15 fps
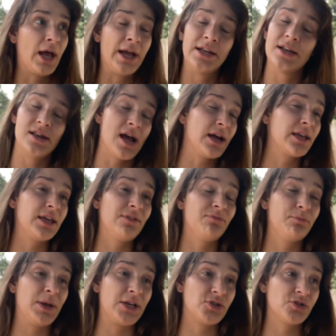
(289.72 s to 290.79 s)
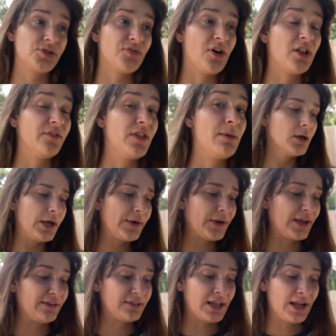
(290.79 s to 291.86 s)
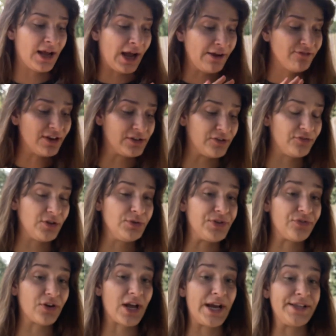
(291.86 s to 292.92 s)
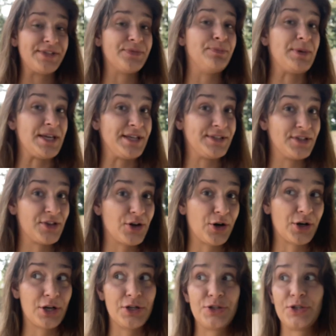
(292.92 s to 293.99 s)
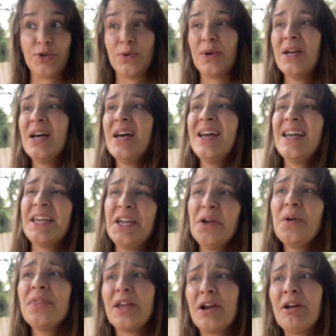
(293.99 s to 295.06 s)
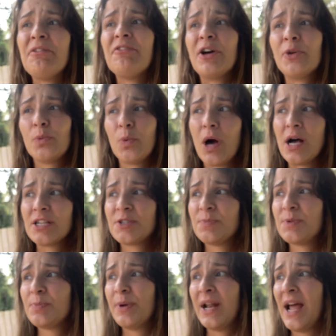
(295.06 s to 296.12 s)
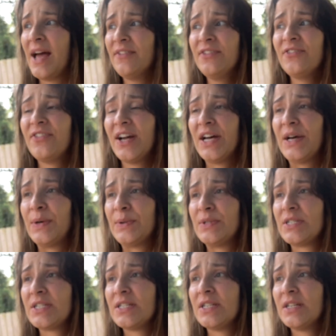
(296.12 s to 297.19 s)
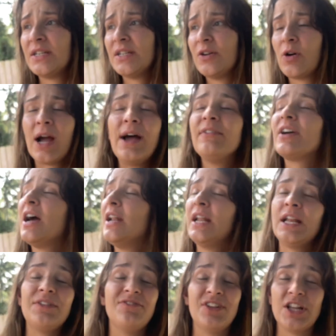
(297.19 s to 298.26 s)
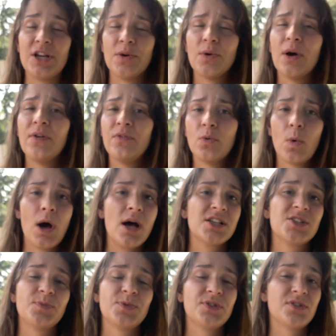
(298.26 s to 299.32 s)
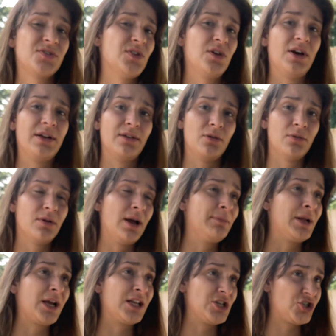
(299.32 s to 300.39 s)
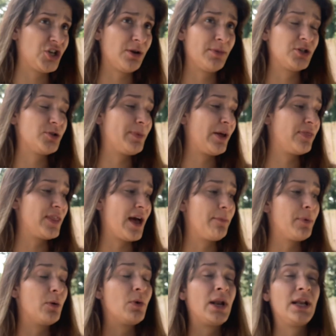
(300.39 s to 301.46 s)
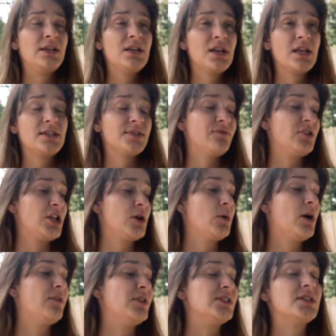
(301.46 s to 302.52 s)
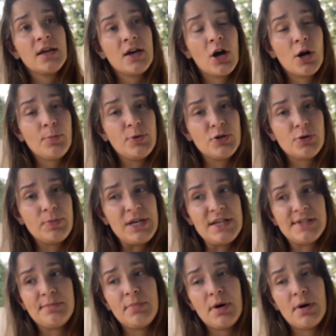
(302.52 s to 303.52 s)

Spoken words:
did not get pictures of all of them. Okay, and then I found a few different kinds of bees in the garden too. Here and there I found wasps, but I haven't found or haven't gotten any video of the wasps. So I'm not gonna share much about that, but what I did get some video of is carpenter bees and